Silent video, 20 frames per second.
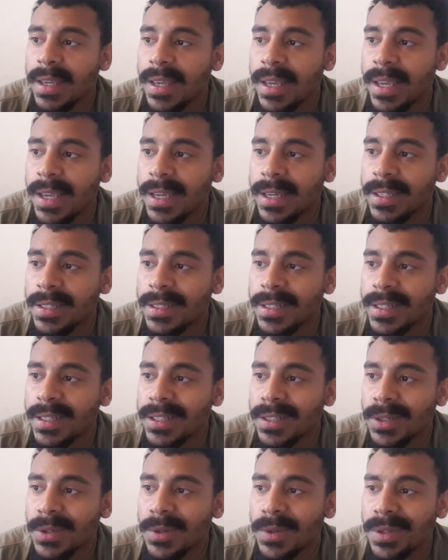And
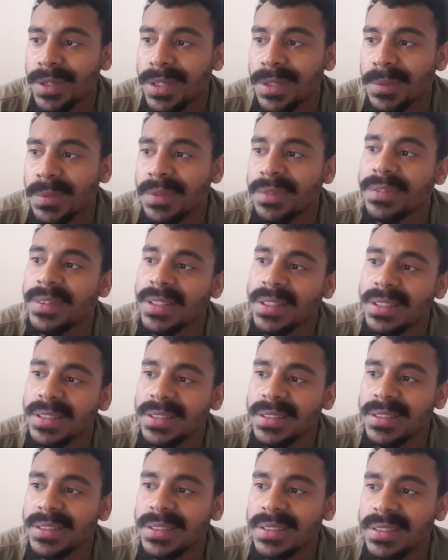going in with
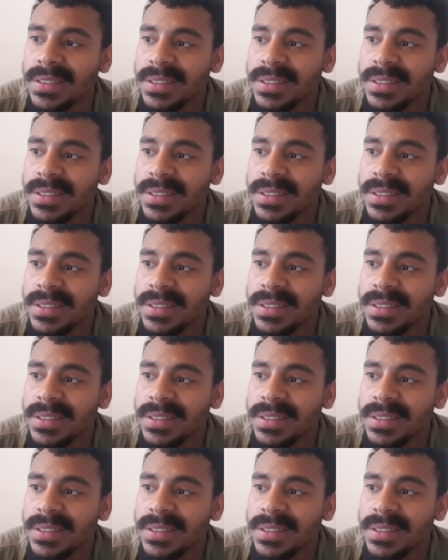the